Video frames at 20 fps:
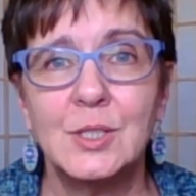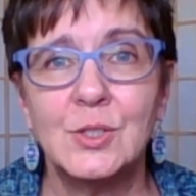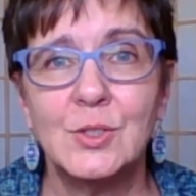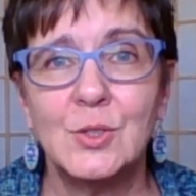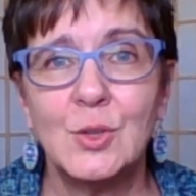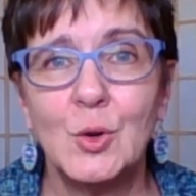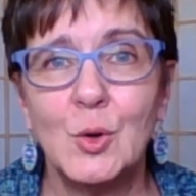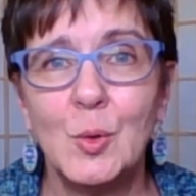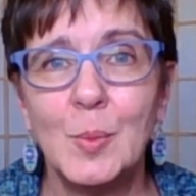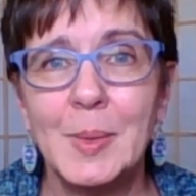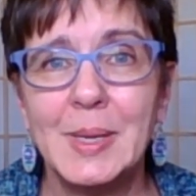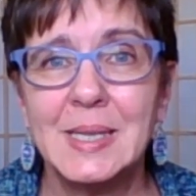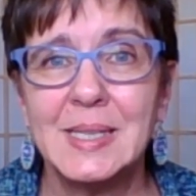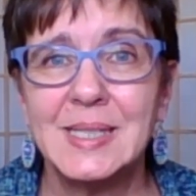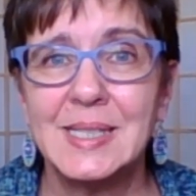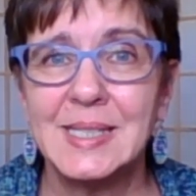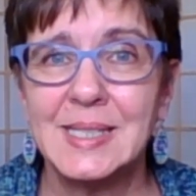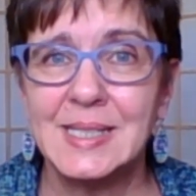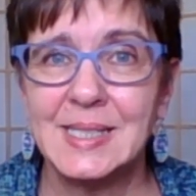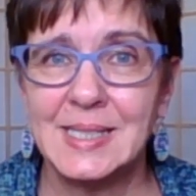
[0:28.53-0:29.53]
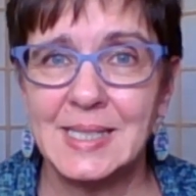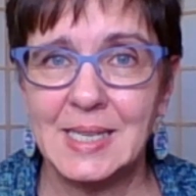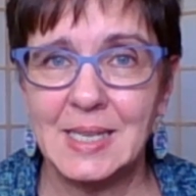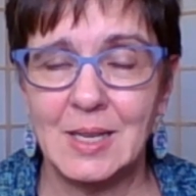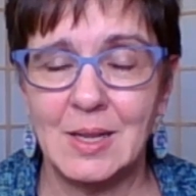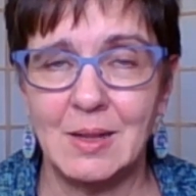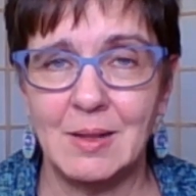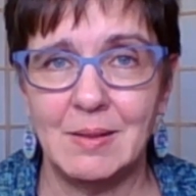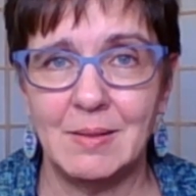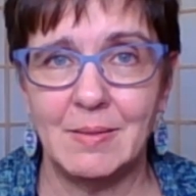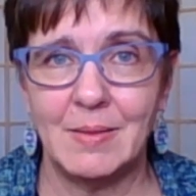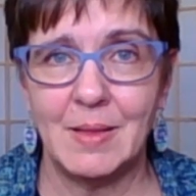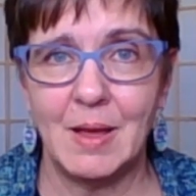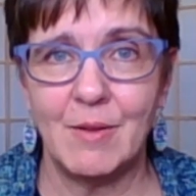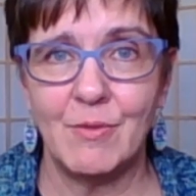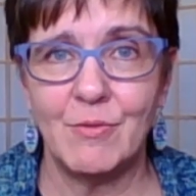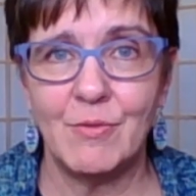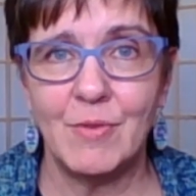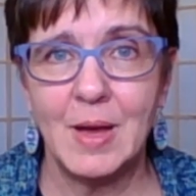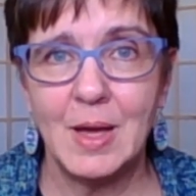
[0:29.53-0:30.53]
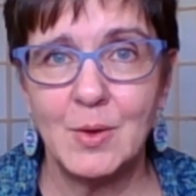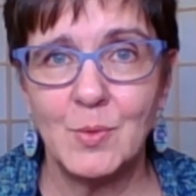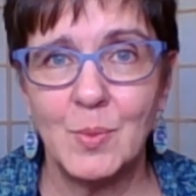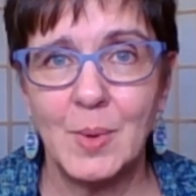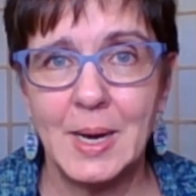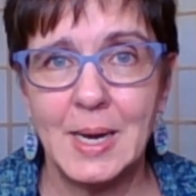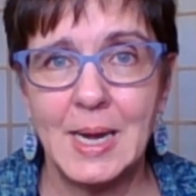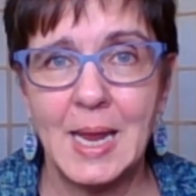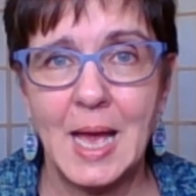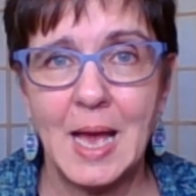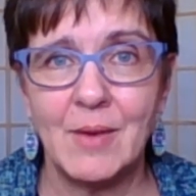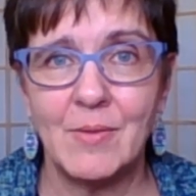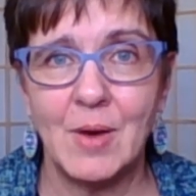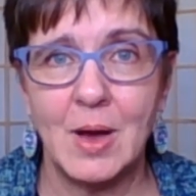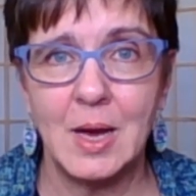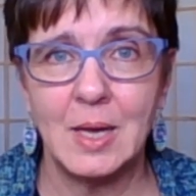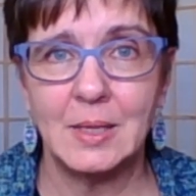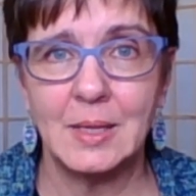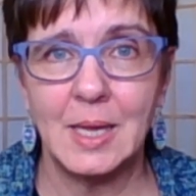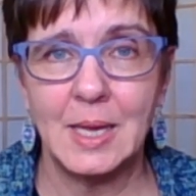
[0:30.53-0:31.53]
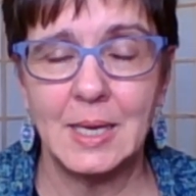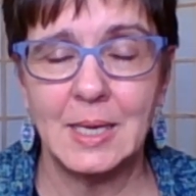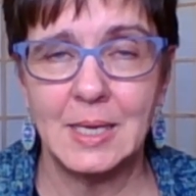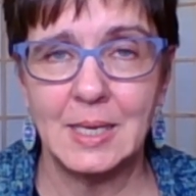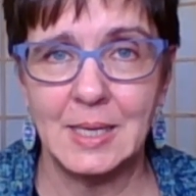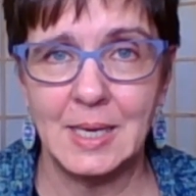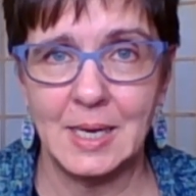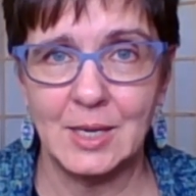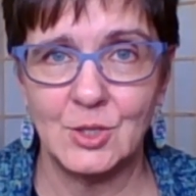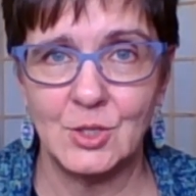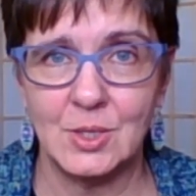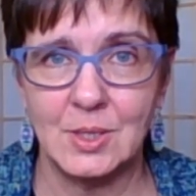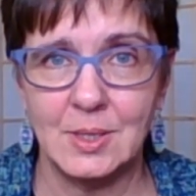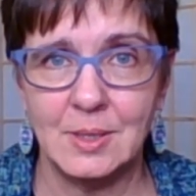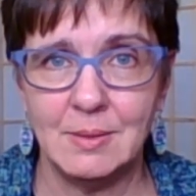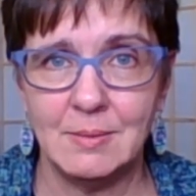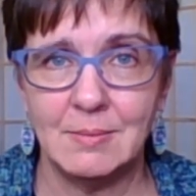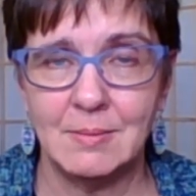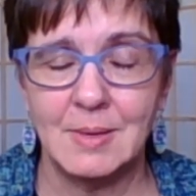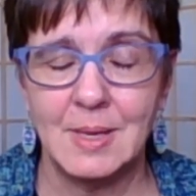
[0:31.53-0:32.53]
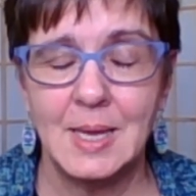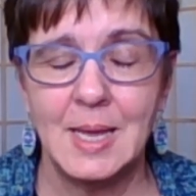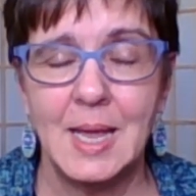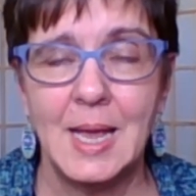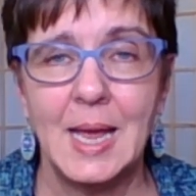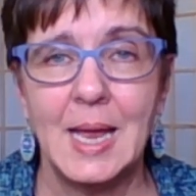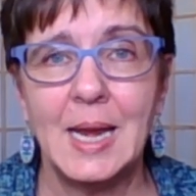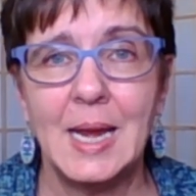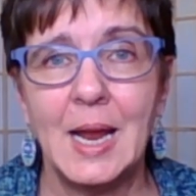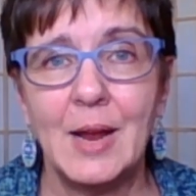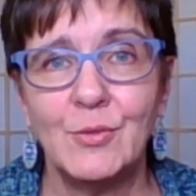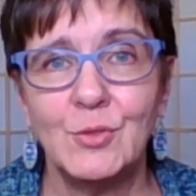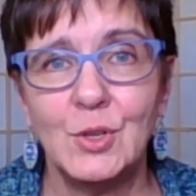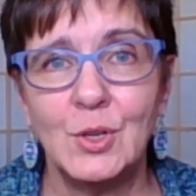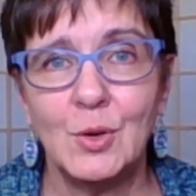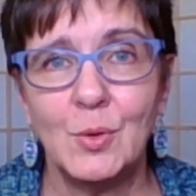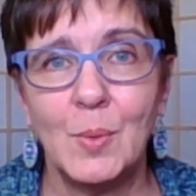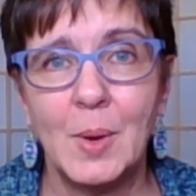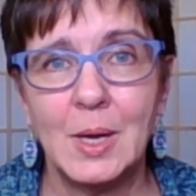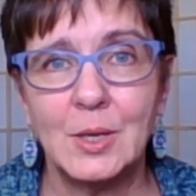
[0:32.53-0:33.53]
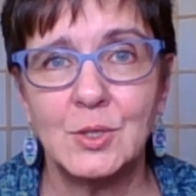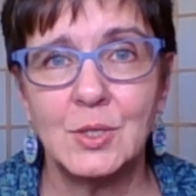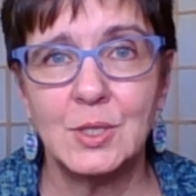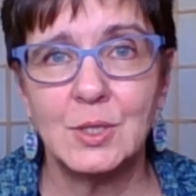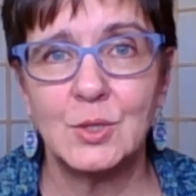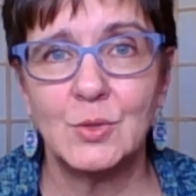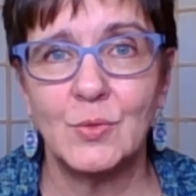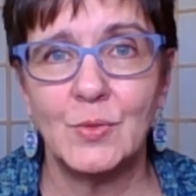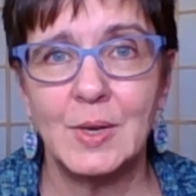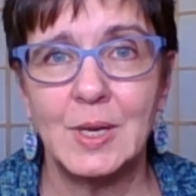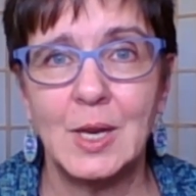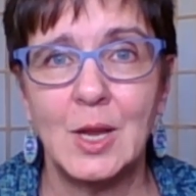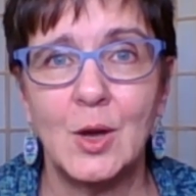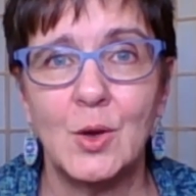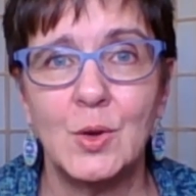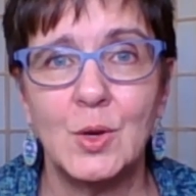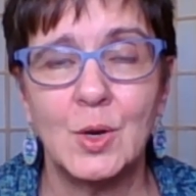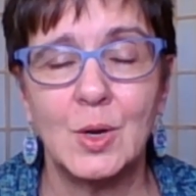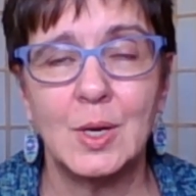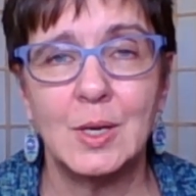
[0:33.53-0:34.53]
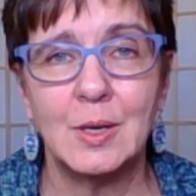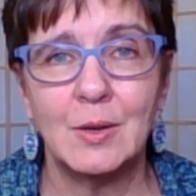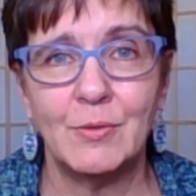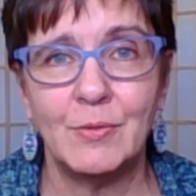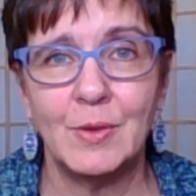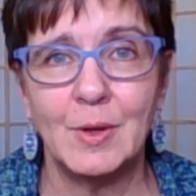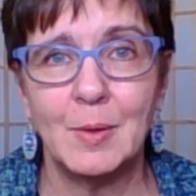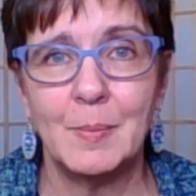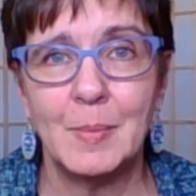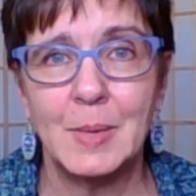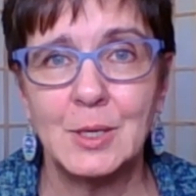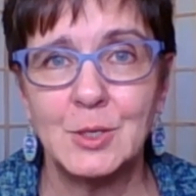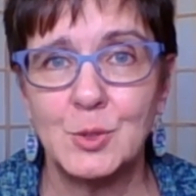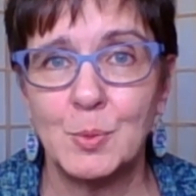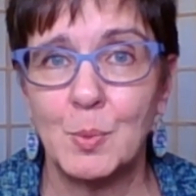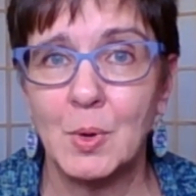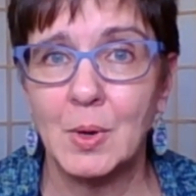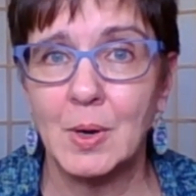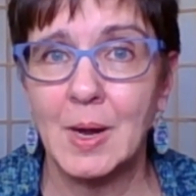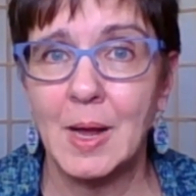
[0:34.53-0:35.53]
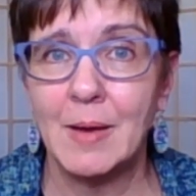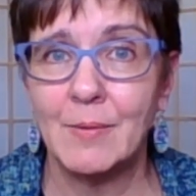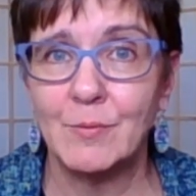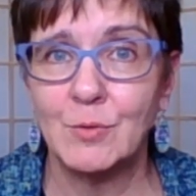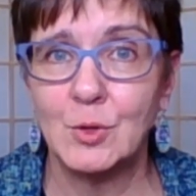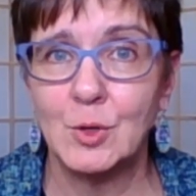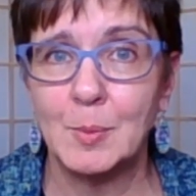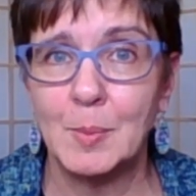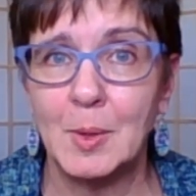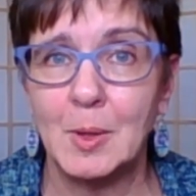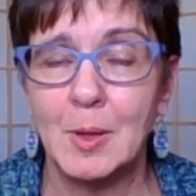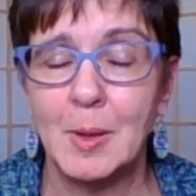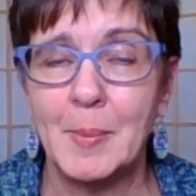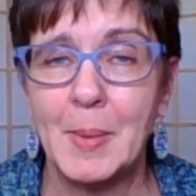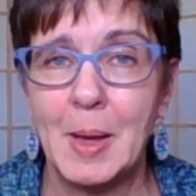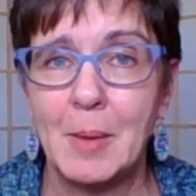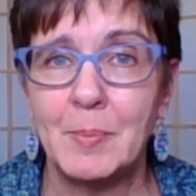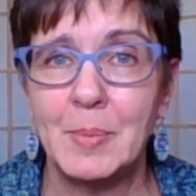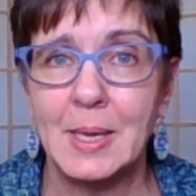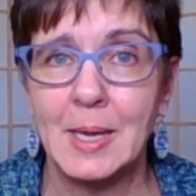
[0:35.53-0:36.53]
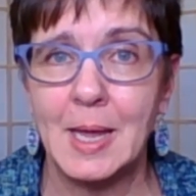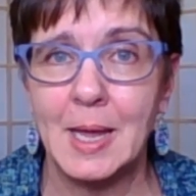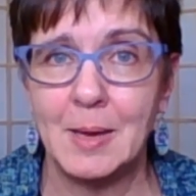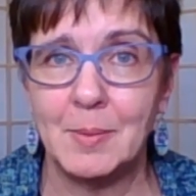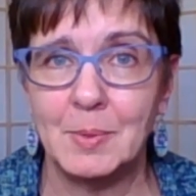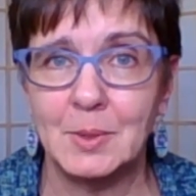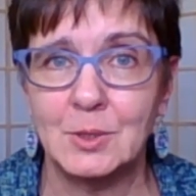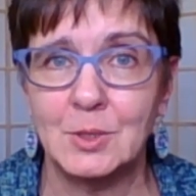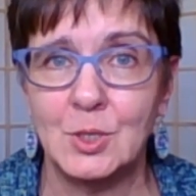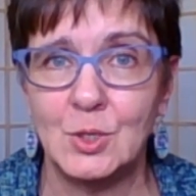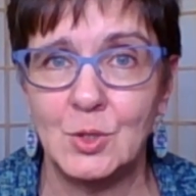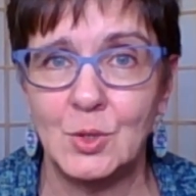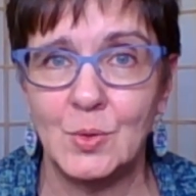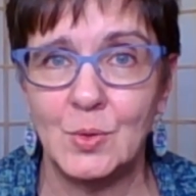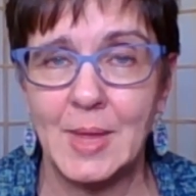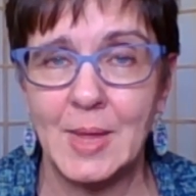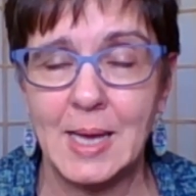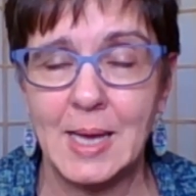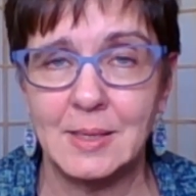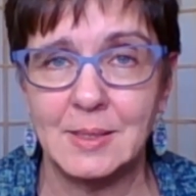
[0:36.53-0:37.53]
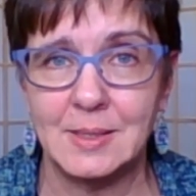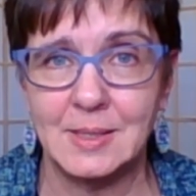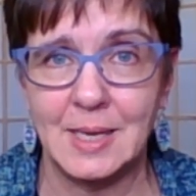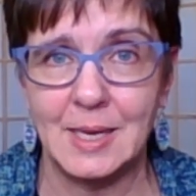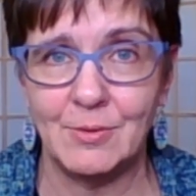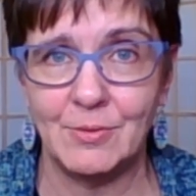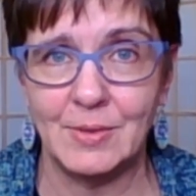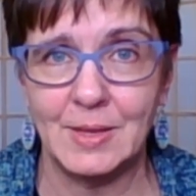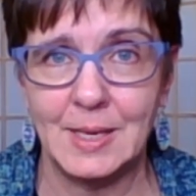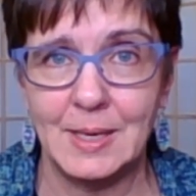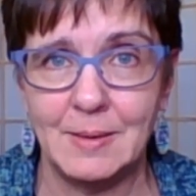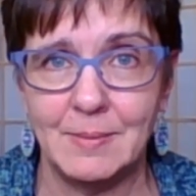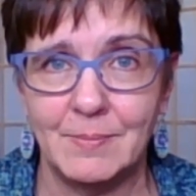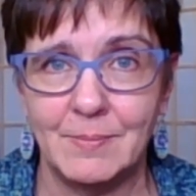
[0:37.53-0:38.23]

Zoom is still a fun way to have online connection, and after you watch this video, you're going to feel much more comfortable about being able to do that safely.